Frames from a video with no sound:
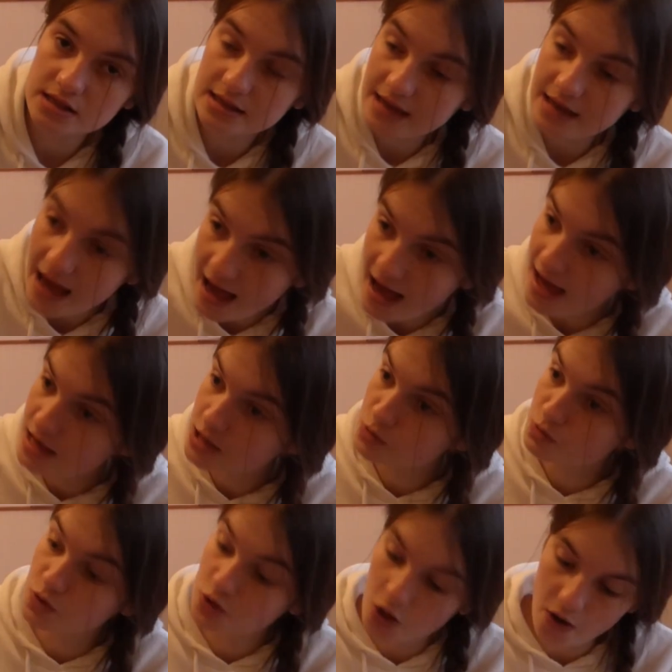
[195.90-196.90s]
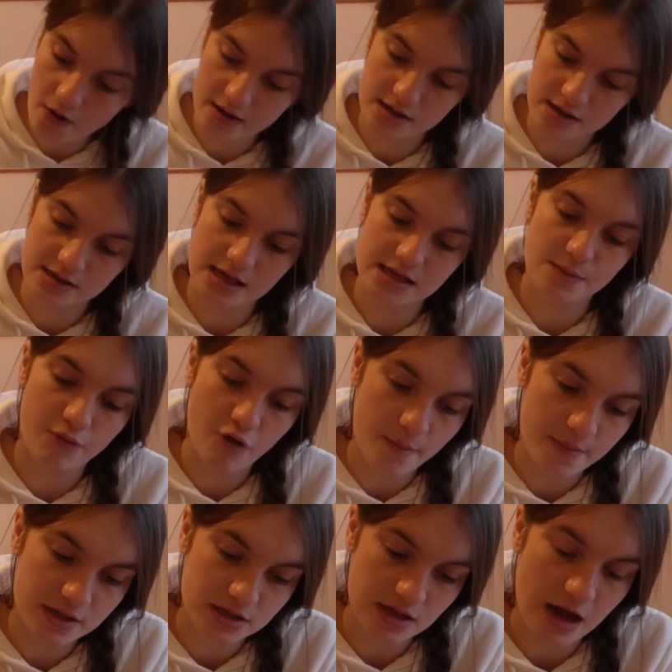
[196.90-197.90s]
Sky some toys, as I
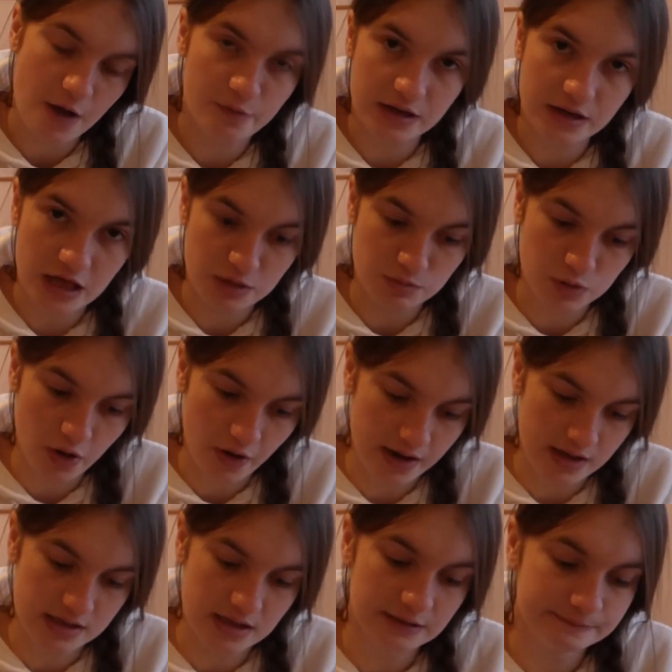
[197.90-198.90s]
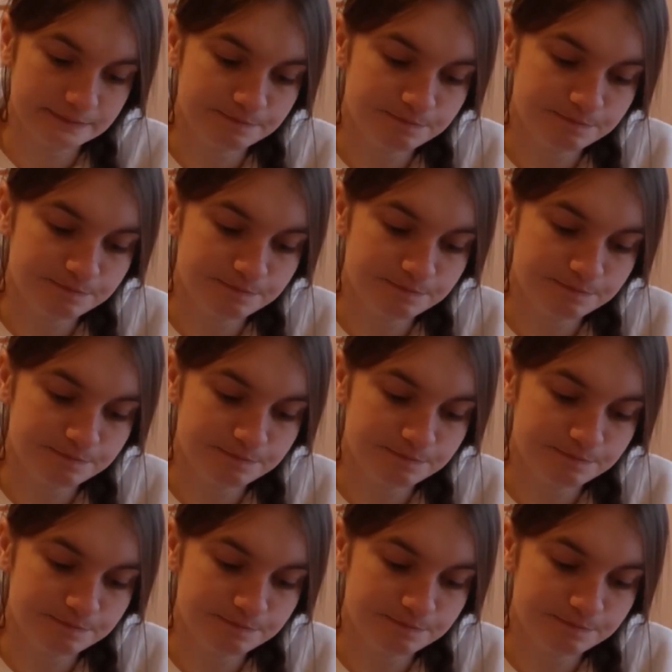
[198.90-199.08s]
promised her I would get some toys.